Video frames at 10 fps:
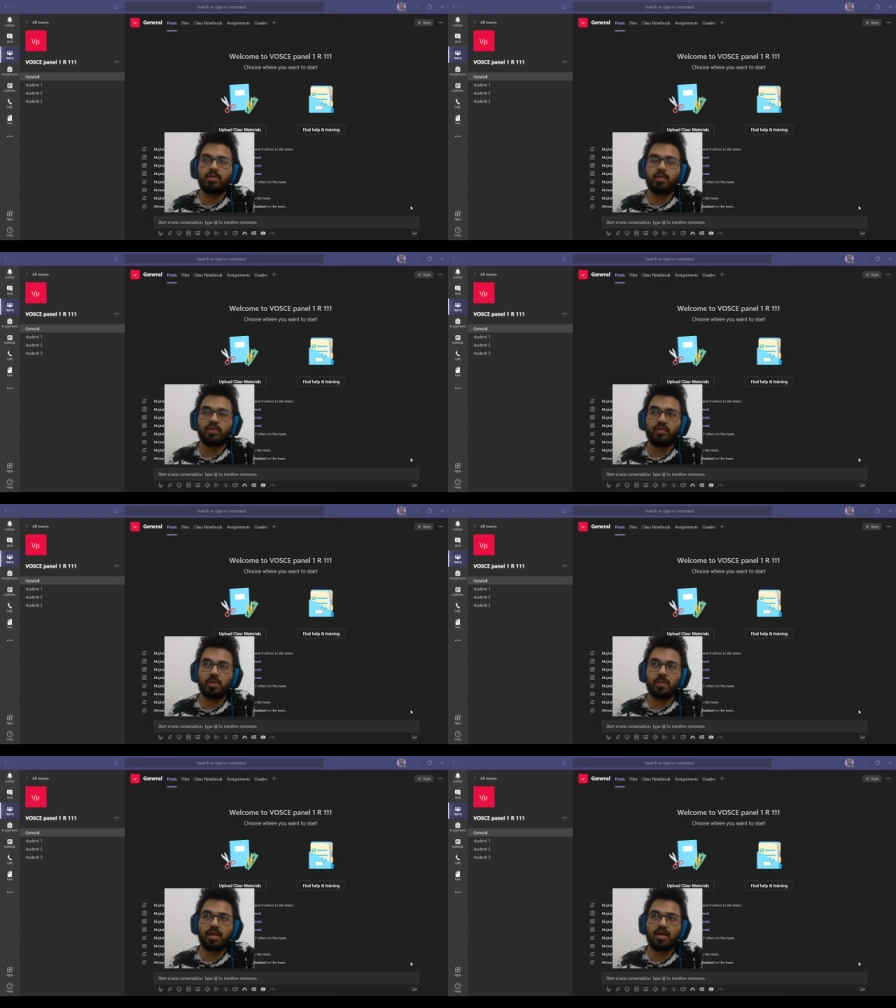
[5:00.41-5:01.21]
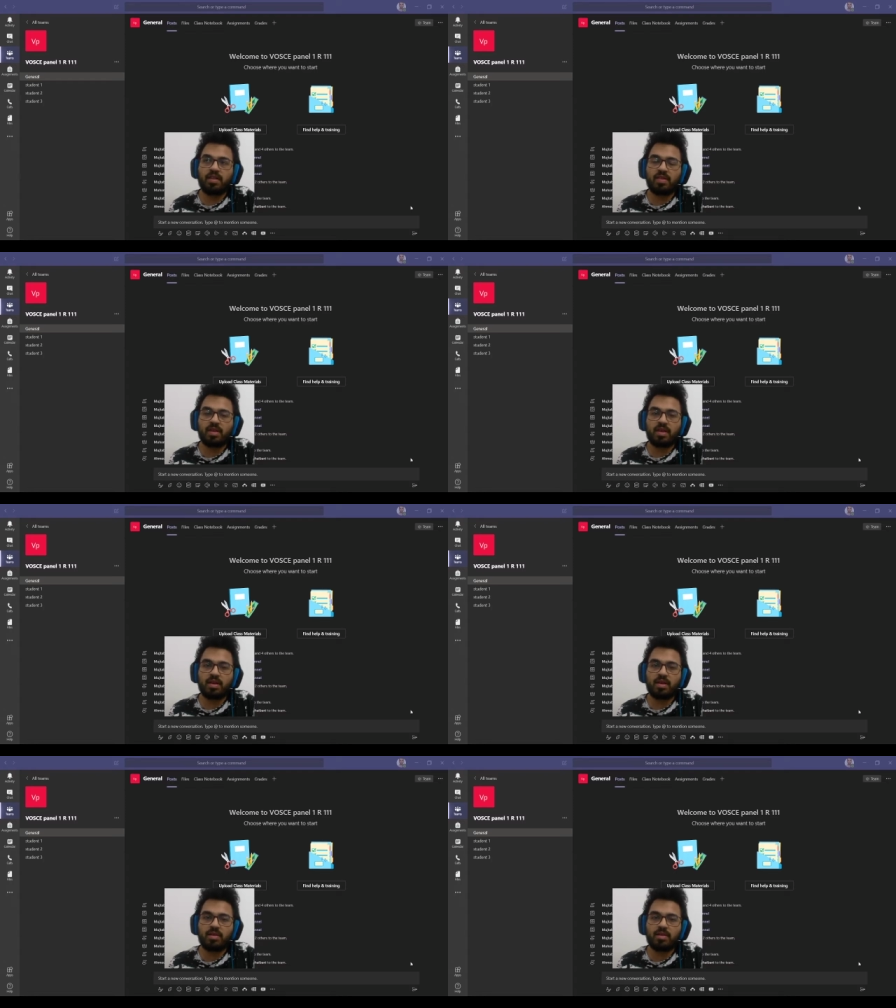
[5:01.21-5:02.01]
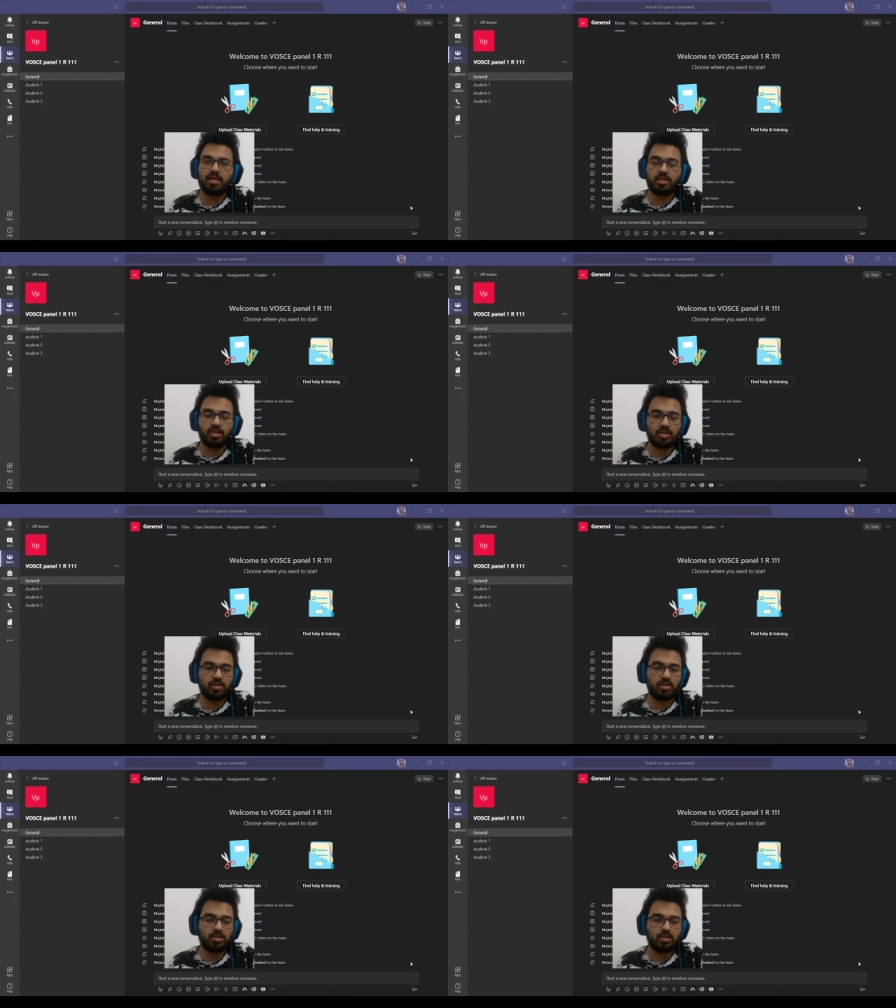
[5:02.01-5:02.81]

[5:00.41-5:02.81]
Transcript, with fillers: we'd verbalize the, uh, the station